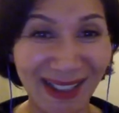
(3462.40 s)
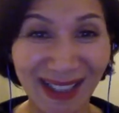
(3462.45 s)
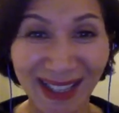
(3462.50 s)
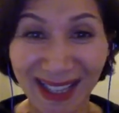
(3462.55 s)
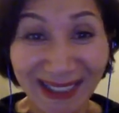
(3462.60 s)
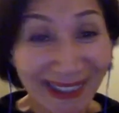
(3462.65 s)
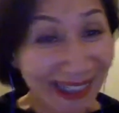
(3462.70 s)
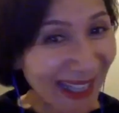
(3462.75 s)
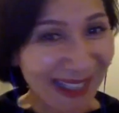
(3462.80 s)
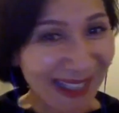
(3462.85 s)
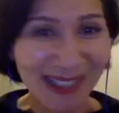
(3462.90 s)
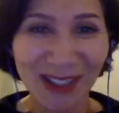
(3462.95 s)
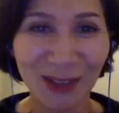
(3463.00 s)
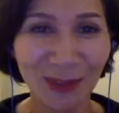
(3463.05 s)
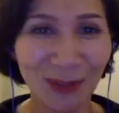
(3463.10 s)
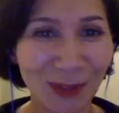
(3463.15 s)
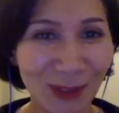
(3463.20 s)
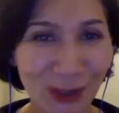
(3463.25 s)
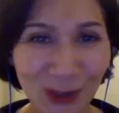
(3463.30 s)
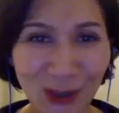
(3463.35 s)
again in the
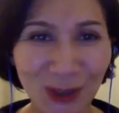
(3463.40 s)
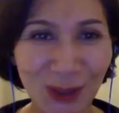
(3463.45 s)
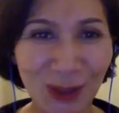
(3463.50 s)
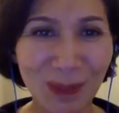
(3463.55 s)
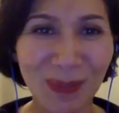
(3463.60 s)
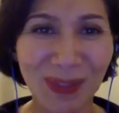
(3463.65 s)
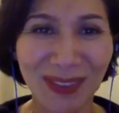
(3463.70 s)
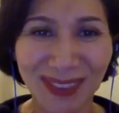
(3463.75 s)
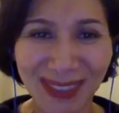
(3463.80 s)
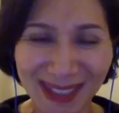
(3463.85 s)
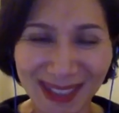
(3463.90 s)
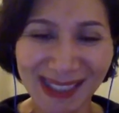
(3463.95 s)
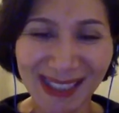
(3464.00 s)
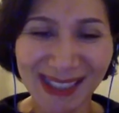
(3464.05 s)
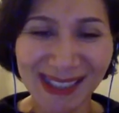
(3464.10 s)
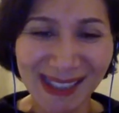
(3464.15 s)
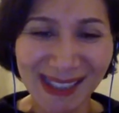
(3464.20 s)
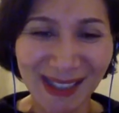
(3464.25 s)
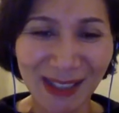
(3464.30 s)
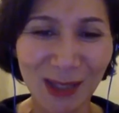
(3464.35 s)
future, but this
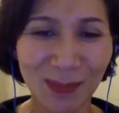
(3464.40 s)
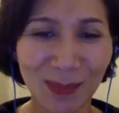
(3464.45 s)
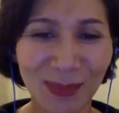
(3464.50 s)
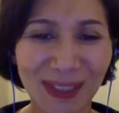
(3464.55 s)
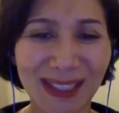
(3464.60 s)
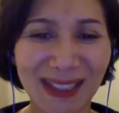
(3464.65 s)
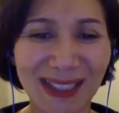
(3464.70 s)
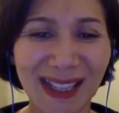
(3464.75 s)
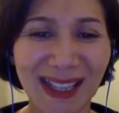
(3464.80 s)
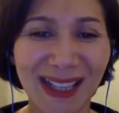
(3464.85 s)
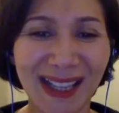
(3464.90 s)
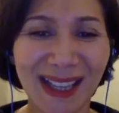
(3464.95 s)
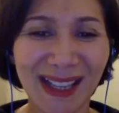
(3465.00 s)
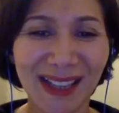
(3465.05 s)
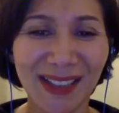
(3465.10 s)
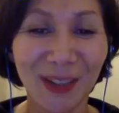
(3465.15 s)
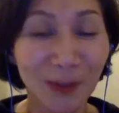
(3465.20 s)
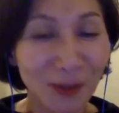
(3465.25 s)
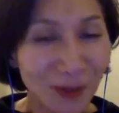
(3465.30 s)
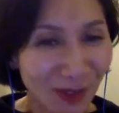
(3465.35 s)
is going to be
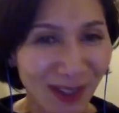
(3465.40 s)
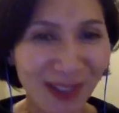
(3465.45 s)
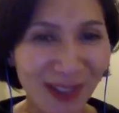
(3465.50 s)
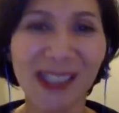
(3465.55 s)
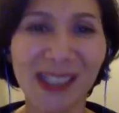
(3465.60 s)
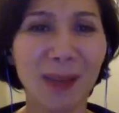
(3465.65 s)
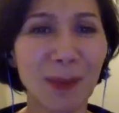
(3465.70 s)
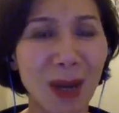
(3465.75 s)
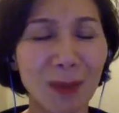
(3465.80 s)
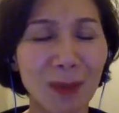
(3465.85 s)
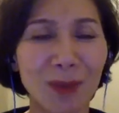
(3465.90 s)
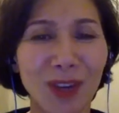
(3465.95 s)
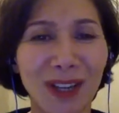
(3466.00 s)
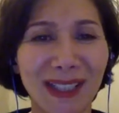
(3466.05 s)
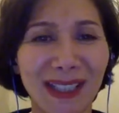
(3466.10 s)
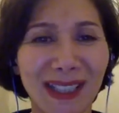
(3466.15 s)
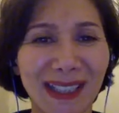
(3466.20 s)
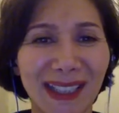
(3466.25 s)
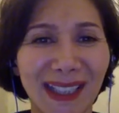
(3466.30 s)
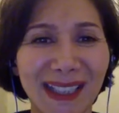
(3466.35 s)
the first time I'm
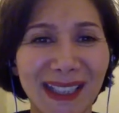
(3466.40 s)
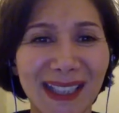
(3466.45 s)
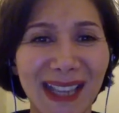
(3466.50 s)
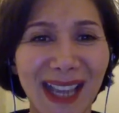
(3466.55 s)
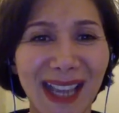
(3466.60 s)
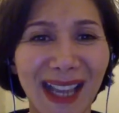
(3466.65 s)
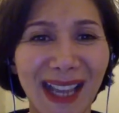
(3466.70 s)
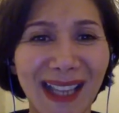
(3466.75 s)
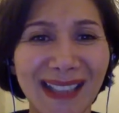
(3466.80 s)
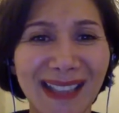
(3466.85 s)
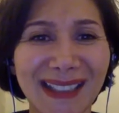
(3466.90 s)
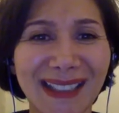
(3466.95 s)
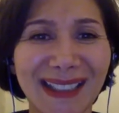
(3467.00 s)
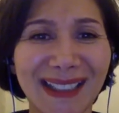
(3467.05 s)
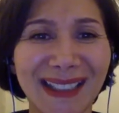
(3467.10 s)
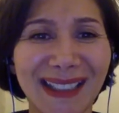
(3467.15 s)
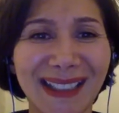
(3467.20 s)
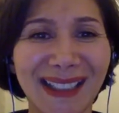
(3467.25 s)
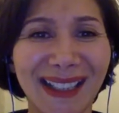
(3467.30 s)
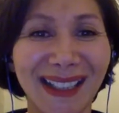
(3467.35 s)
running it, and
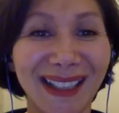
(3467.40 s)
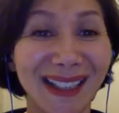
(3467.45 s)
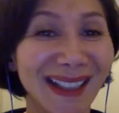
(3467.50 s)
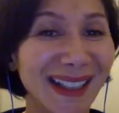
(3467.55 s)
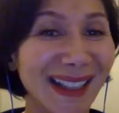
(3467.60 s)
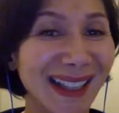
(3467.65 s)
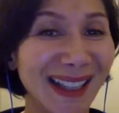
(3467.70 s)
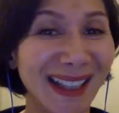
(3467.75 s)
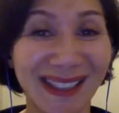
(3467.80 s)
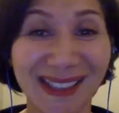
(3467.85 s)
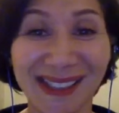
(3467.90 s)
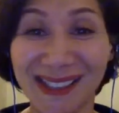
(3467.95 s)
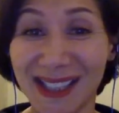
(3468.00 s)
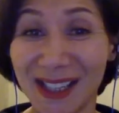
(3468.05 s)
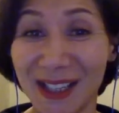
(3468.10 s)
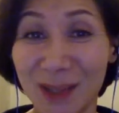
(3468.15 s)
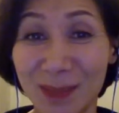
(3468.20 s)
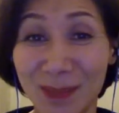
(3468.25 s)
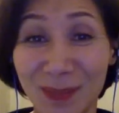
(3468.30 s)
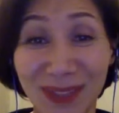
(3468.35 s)
it's
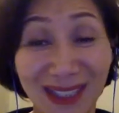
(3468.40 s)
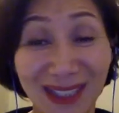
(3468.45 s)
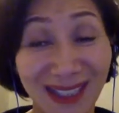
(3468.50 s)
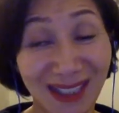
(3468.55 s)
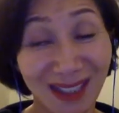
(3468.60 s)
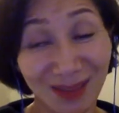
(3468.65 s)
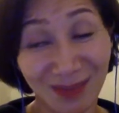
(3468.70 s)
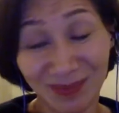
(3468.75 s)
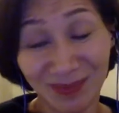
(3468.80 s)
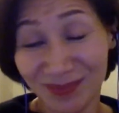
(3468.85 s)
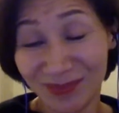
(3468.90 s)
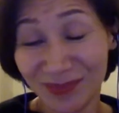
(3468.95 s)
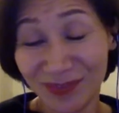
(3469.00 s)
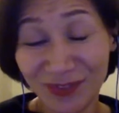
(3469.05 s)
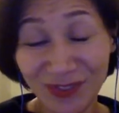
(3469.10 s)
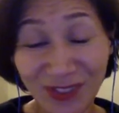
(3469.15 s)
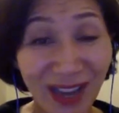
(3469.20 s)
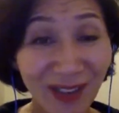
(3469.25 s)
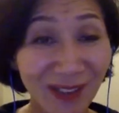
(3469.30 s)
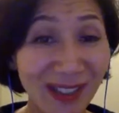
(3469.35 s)
going to be
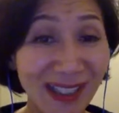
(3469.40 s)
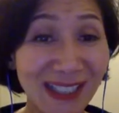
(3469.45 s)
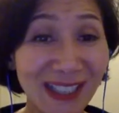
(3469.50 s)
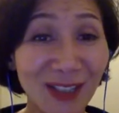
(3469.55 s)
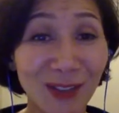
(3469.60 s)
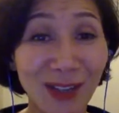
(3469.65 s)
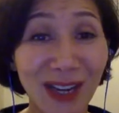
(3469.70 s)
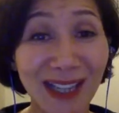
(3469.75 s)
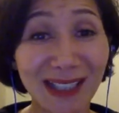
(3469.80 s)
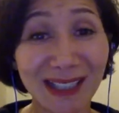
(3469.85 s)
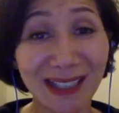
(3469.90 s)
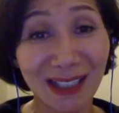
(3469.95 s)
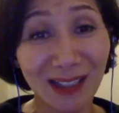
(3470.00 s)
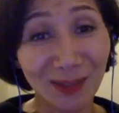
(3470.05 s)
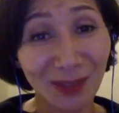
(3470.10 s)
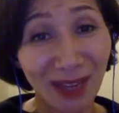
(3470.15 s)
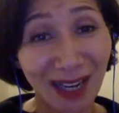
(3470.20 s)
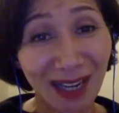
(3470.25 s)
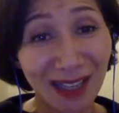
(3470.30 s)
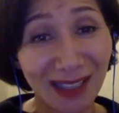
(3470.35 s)
very interactive.
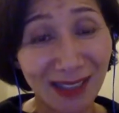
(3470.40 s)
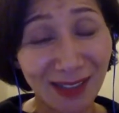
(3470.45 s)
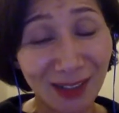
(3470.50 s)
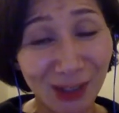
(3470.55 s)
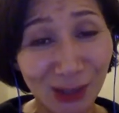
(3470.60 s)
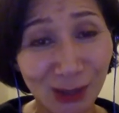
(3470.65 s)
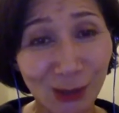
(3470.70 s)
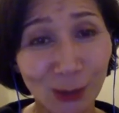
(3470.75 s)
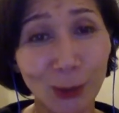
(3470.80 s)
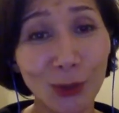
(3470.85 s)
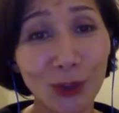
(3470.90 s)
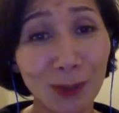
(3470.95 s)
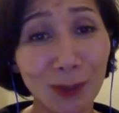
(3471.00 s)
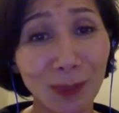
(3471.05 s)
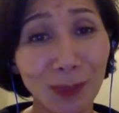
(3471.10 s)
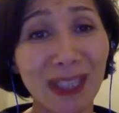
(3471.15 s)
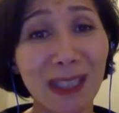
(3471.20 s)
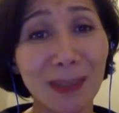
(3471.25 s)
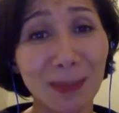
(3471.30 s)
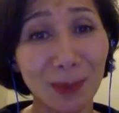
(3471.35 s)
And the sort of
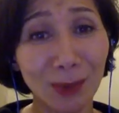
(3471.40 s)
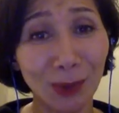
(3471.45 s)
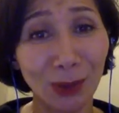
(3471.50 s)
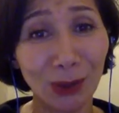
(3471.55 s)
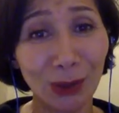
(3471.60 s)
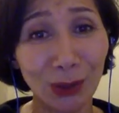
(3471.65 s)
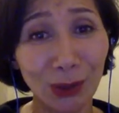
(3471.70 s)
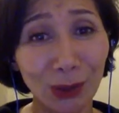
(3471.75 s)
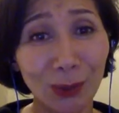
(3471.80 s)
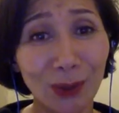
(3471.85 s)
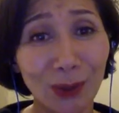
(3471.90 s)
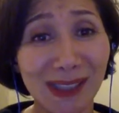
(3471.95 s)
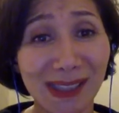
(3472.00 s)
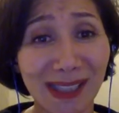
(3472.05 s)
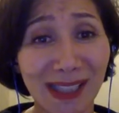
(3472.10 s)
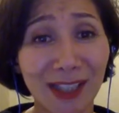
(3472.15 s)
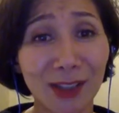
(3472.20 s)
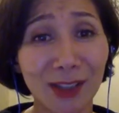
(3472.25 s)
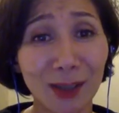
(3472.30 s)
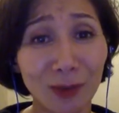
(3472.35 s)
people who it's
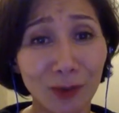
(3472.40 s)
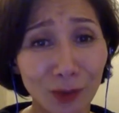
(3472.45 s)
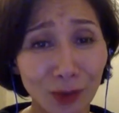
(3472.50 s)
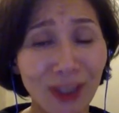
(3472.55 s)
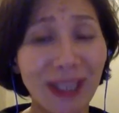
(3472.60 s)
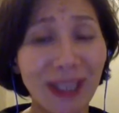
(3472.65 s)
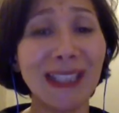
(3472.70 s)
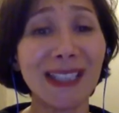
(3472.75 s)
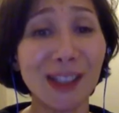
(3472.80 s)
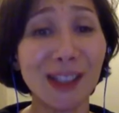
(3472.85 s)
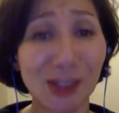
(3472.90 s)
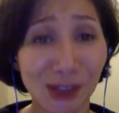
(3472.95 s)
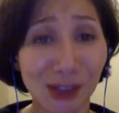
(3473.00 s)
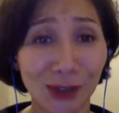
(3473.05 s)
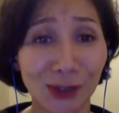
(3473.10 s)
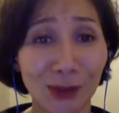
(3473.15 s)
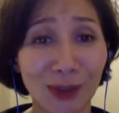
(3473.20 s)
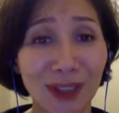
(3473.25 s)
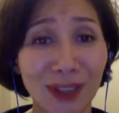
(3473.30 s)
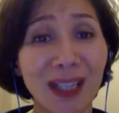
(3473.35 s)
going to really
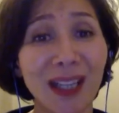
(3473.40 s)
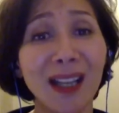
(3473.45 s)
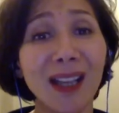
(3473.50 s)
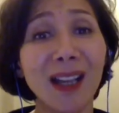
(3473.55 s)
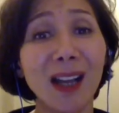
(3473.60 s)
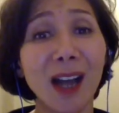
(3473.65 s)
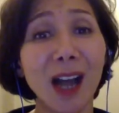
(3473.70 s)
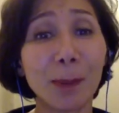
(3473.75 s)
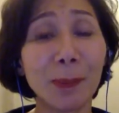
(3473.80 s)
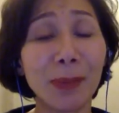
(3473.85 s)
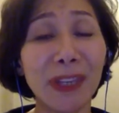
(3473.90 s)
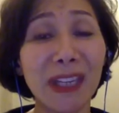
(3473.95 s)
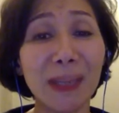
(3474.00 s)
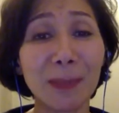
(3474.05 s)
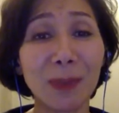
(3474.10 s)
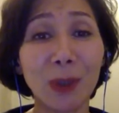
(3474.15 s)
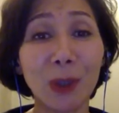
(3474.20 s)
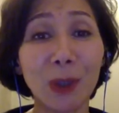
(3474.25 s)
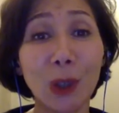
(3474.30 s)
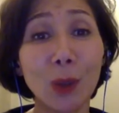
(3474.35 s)
suit are
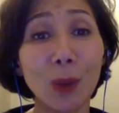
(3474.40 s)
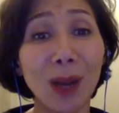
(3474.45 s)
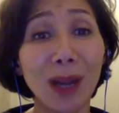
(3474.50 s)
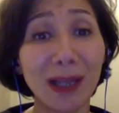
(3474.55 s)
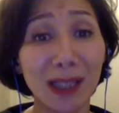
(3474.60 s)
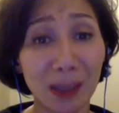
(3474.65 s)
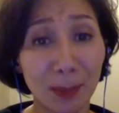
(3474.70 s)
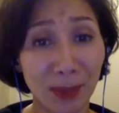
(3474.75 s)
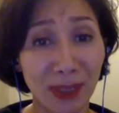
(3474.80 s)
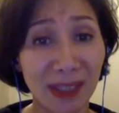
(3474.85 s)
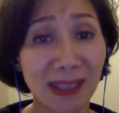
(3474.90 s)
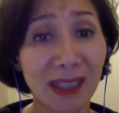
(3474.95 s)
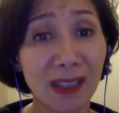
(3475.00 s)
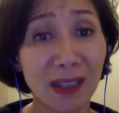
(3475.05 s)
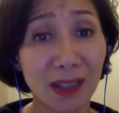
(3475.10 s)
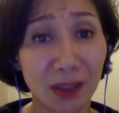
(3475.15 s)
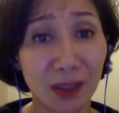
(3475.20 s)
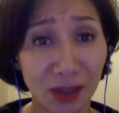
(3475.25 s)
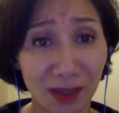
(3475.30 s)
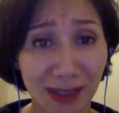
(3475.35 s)
people who are committed
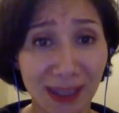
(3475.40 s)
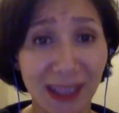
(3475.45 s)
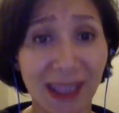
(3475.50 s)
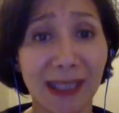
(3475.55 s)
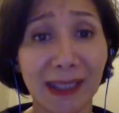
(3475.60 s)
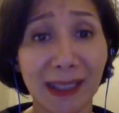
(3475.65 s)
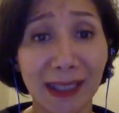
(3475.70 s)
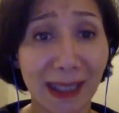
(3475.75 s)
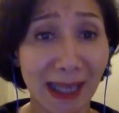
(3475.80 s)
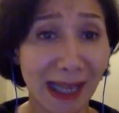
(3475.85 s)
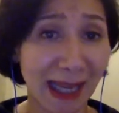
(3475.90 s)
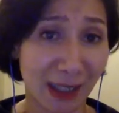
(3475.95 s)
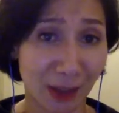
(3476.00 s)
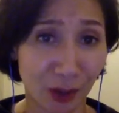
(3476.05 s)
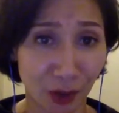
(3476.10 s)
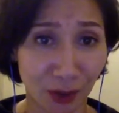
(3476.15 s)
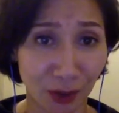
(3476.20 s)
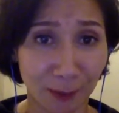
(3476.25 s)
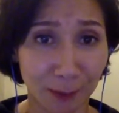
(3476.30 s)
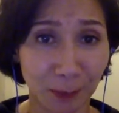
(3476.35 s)
to taking
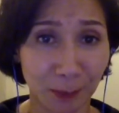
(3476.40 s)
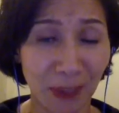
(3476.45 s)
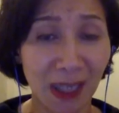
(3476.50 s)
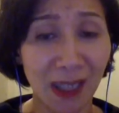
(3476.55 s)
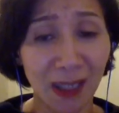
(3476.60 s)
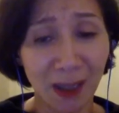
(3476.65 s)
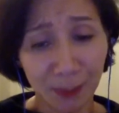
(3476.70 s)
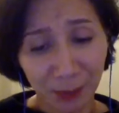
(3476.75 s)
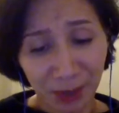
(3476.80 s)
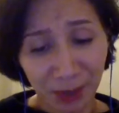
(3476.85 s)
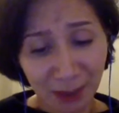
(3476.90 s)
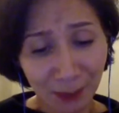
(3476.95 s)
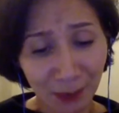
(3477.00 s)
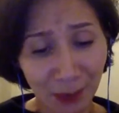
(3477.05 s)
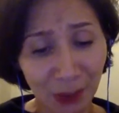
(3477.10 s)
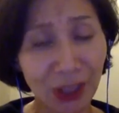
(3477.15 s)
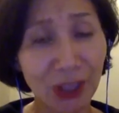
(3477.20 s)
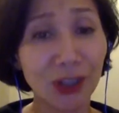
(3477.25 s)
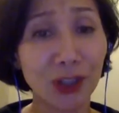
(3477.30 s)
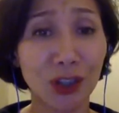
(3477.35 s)
action. People
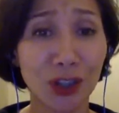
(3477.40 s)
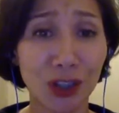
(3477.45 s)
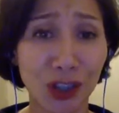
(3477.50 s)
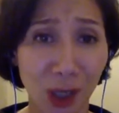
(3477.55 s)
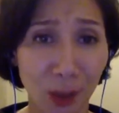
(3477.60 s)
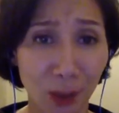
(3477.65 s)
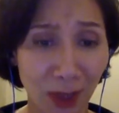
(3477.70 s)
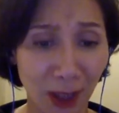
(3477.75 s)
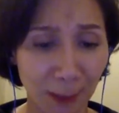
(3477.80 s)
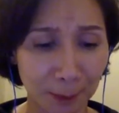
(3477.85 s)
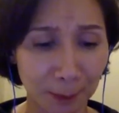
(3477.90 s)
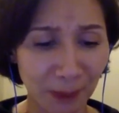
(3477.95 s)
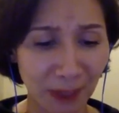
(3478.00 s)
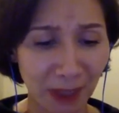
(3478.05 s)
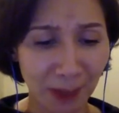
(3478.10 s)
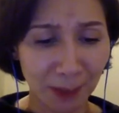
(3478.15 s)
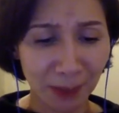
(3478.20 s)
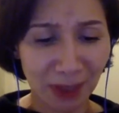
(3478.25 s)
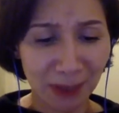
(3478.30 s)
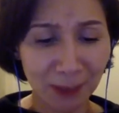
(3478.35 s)
are going to show up.
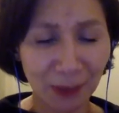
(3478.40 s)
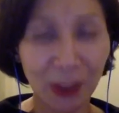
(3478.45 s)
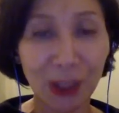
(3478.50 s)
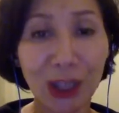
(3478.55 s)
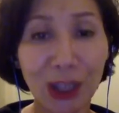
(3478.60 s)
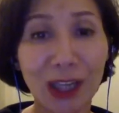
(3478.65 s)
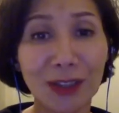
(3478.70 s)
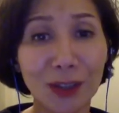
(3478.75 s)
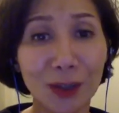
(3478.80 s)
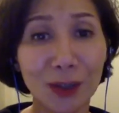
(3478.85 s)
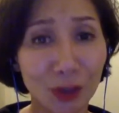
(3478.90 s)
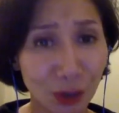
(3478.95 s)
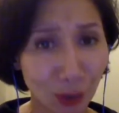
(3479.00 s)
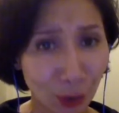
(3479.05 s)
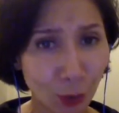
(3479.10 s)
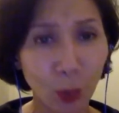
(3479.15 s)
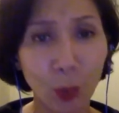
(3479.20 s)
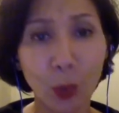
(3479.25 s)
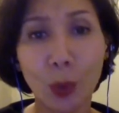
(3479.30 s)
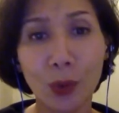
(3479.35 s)
People are going to
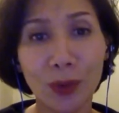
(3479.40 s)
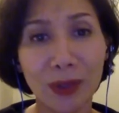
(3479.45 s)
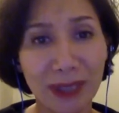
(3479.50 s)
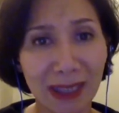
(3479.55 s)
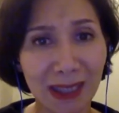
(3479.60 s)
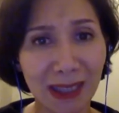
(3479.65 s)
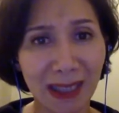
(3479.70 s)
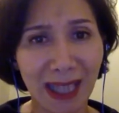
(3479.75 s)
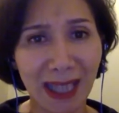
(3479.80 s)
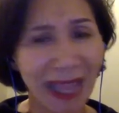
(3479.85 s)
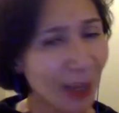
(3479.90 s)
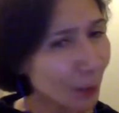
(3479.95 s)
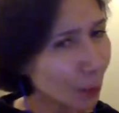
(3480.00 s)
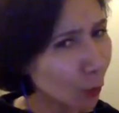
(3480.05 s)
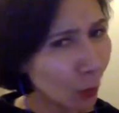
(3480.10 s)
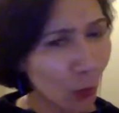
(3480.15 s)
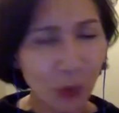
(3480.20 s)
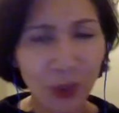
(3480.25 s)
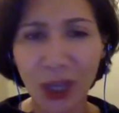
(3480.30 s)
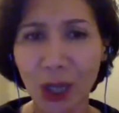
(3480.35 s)
do all the
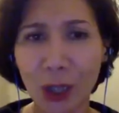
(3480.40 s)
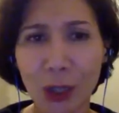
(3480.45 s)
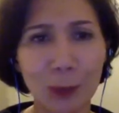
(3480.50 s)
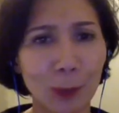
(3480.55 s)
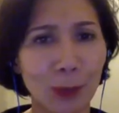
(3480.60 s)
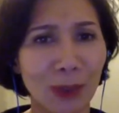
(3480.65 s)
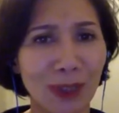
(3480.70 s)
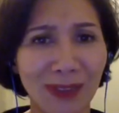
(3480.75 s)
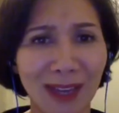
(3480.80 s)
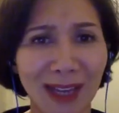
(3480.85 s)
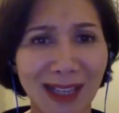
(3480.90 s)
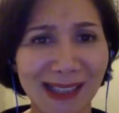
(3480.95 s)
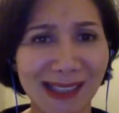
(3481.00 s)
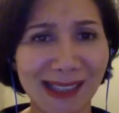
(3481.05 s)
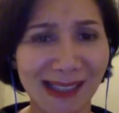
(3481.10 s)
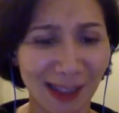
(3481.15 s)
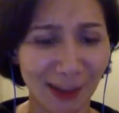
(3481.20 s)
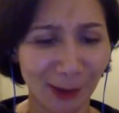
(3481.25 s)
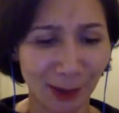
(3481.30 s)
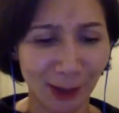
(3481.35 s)
homework that I set